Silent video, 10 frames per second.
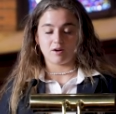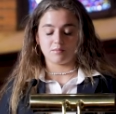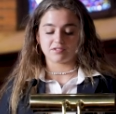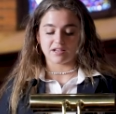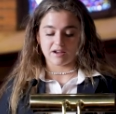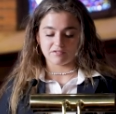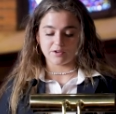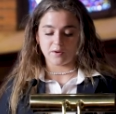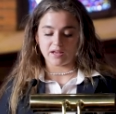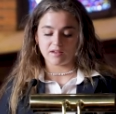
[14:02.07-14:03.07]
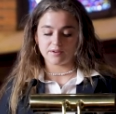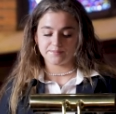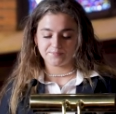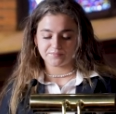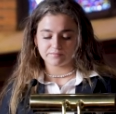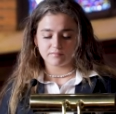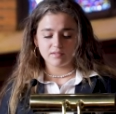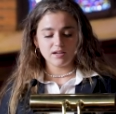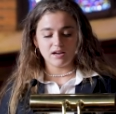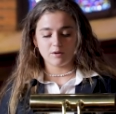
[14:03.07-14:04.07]
almost every week.
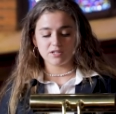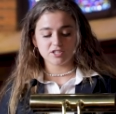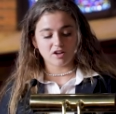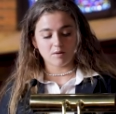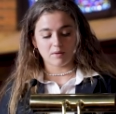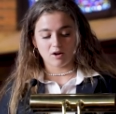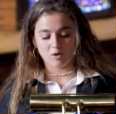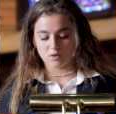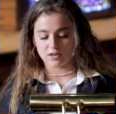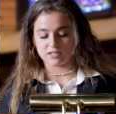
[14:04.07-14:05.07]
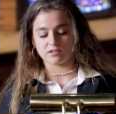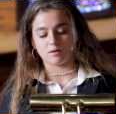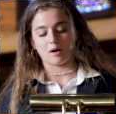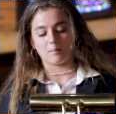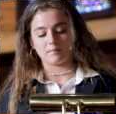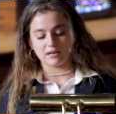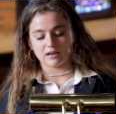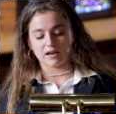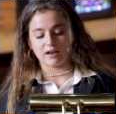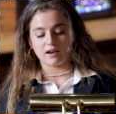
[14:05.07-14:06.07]
I wouldn't start my homework until about
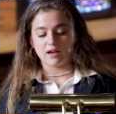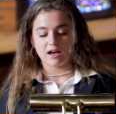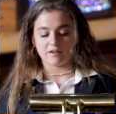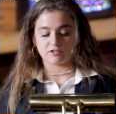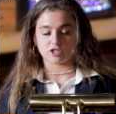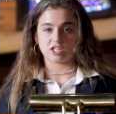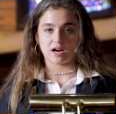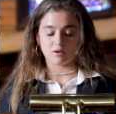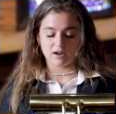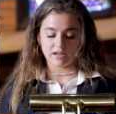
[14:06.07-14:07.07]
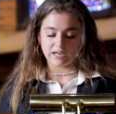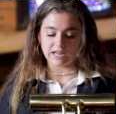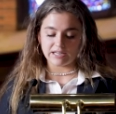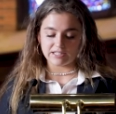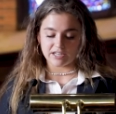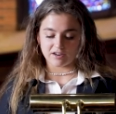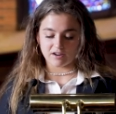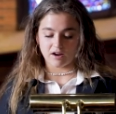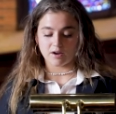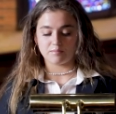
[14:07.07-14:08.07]
midnight, after showering and eating
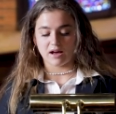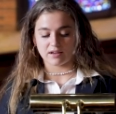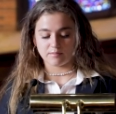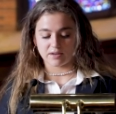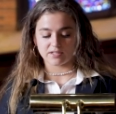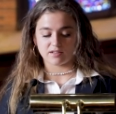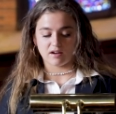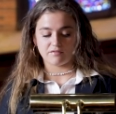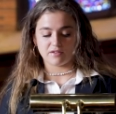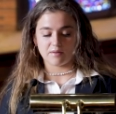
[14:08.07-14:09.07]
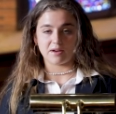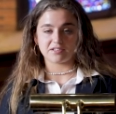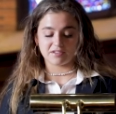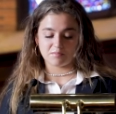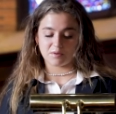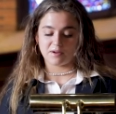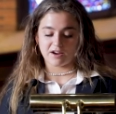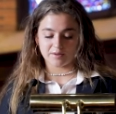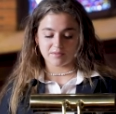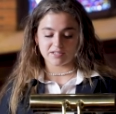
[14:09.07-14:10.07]
dinner, unpacking my stuff, and mentally
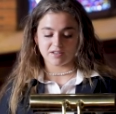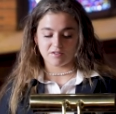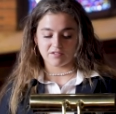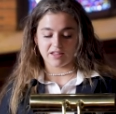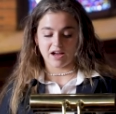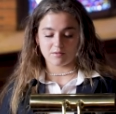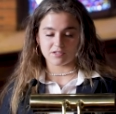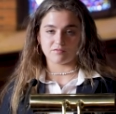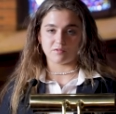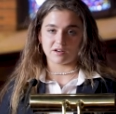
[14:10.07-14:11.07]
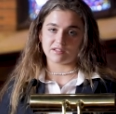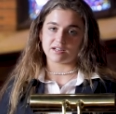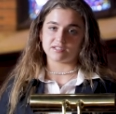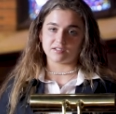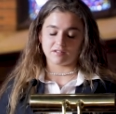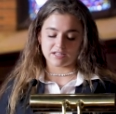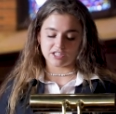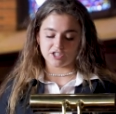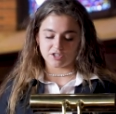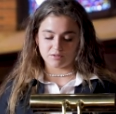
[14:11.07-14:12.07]
preparing myself for the hours of work that I still had
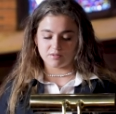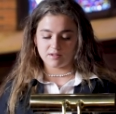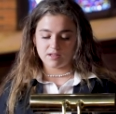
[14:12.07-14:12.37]
to do.